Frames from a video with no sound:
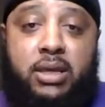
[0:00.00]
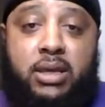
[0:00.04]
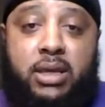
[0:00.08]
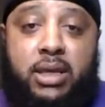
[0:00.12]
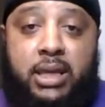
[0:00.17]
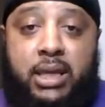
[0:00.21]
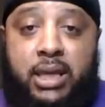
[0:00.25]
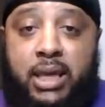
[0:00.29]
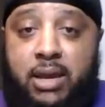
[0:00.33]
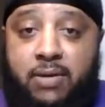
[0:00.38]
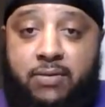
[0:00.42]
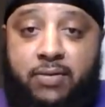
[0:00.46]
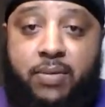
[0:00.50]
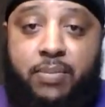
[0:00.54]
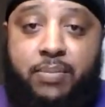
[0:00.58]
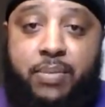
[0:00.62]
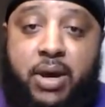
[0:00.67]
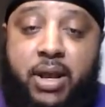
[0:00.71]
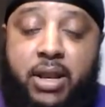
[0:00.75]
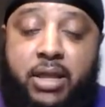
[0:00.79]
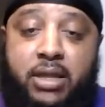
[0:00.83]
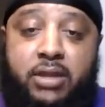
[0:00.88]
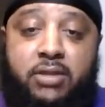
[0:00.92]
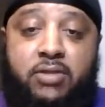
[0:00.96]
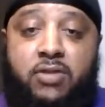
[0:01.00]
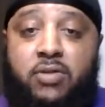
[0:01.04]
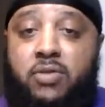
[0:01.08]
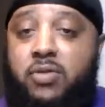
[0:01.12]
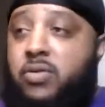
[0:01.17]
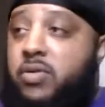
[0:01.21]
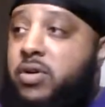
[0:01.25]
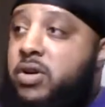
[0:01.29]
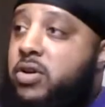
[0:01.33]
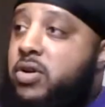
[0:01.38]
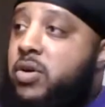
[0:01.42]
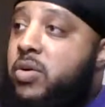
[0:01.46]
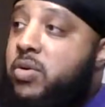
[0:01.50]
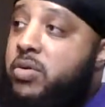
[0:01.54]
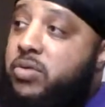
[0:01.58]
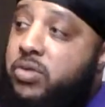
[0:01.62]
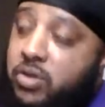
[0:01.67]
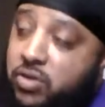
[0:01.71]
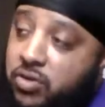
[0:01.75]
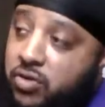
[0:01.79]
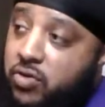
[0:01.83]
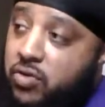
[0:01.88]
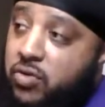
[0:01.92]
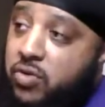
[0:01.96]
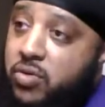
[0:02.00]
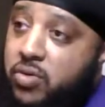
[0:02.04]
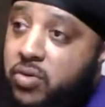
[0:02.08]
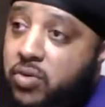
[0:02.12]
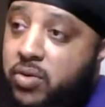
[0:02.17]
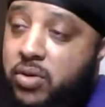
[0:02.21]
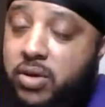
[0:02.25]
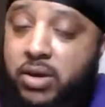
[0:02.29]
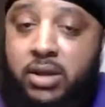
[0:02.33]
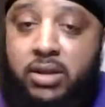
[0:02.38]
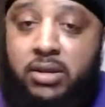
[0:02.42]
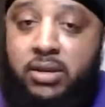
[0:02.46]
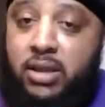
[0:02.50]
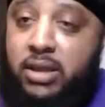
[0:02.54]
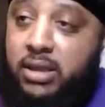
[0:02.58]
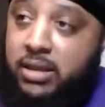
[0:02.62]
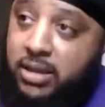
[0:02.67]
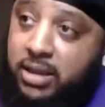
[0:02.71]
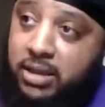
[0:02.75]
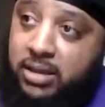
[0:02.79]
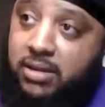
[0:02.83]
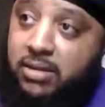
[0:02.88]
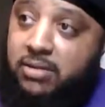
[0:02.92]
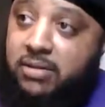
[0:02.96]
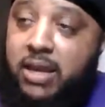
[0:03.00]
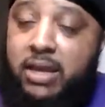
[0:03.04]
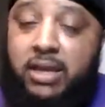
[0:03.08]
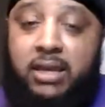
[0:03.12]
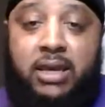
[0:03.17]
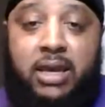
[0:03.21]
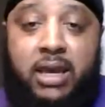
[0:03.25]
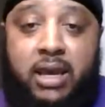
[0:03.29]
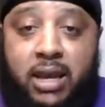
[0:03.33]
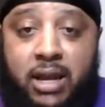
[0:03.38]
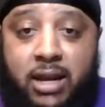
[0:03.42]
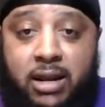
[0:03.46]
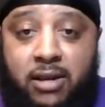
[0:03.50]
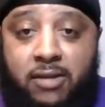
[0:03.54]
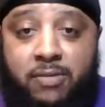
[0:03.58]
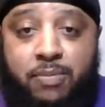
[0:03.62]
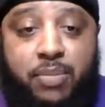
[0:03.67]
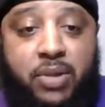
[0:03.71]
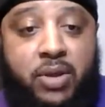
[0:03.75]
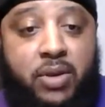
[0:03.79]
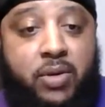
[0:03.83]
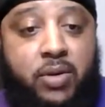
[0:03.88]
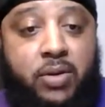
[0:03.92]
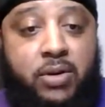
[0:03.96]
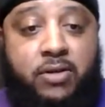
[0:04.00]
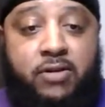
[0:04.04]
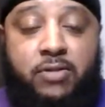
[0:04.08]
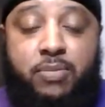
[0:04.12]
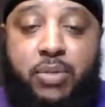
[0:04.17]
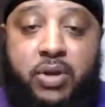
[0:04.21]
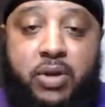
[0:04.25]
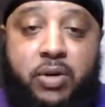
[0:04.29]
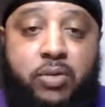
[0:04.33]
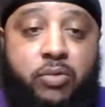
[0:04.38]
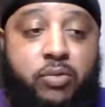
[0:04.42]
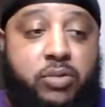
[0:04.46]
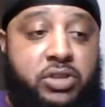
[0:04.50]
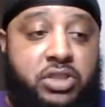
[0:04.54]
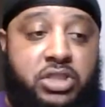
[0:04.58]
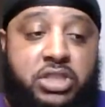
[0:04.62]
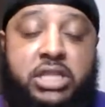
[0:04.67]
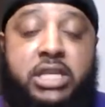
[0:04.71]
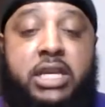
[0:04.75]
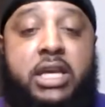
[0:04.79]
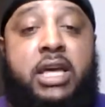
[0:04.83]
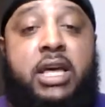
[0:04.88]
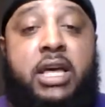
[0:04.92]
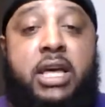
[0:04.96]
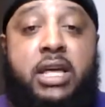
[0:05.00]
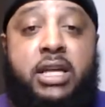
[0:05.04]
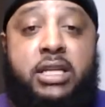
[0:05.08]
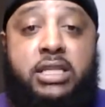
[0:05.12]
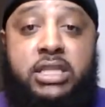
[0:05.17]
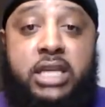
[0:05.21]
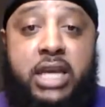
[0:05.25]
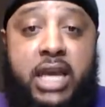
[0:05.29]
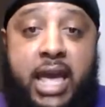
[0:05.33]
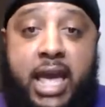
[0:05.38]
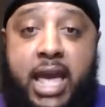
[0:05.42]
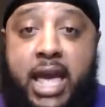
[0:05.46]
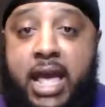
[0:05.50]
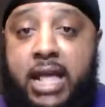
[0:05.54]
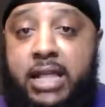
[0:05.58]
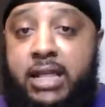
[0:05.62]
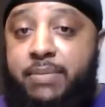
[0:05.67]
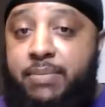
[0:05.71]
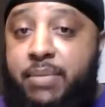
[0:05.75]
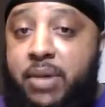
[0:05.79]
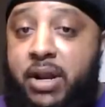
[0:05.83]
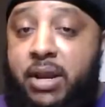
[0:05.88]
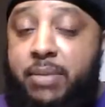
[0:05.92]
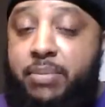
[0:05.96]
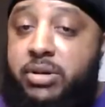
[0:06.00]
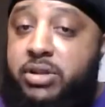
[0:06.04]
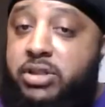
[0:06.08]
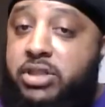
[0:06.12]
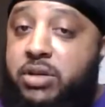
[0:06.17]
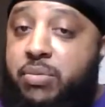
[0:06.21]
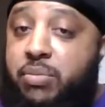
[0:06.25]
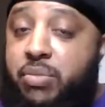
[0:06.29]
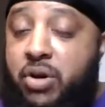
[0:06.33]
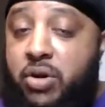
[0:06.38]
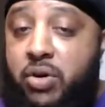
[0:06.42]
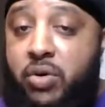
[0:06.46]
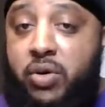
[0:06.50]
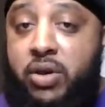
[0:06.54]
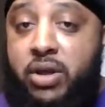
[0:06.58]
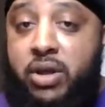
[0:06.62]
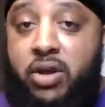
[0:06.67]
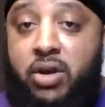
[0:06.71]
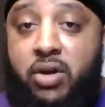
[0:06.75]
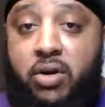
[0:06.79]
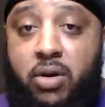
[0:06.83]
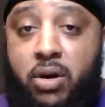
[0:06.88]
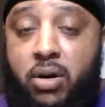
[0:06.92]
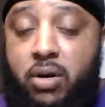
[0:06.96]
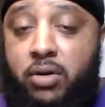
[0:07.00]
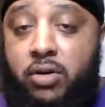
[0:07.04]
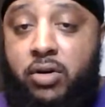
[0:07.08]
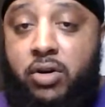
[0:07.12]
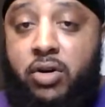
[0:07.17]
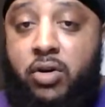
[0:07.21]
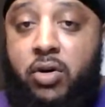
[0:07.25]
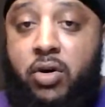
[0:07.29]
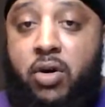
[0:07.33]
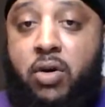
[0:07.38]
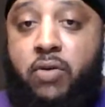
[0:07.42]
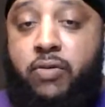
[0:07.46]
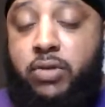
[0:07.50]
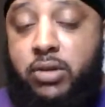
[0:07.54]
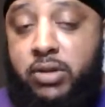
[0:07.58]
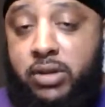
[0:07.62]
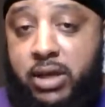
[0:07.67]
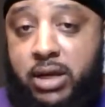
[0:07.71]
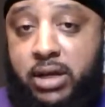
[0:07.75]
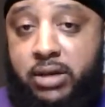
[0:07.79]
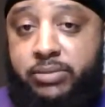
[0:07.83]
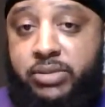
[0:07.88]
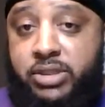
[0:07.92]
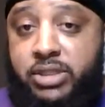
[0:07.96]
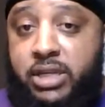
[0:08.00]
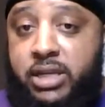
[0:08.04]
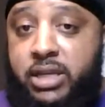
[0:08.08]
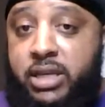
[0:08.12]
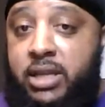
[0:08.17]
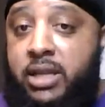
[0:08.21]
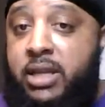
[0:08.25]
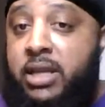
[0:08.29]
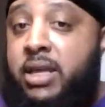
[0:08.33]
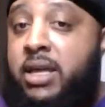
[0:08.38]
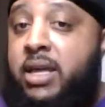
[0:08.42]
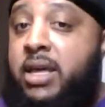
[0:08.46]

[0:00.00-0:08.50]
give her money to, to do, they take care of this bill in which she had the money, but she blew it, over dumb shit.